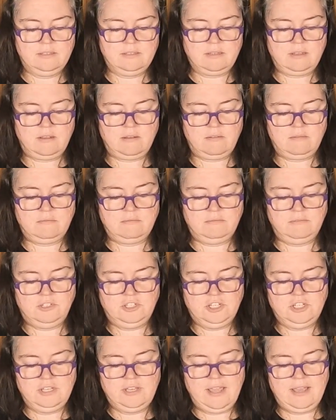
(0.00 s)
So
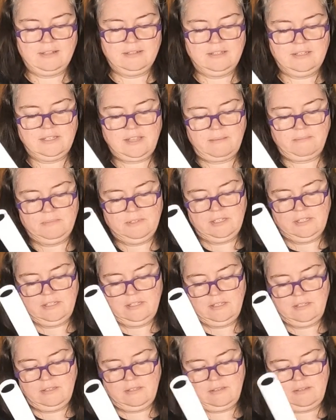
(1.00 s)
she had
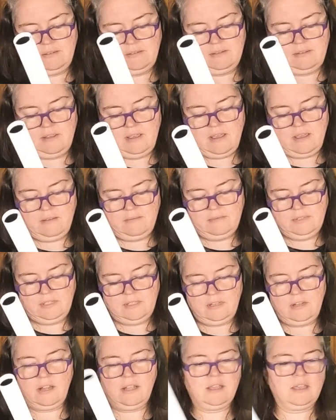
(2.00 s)
sepsis, and yeah, it was.
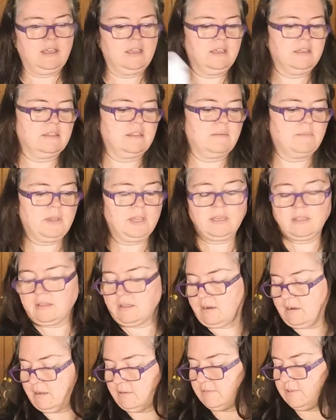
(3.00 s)
I can not get that back in
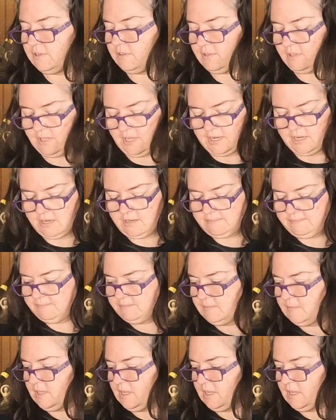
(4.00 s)
there. I'll do it uh, later.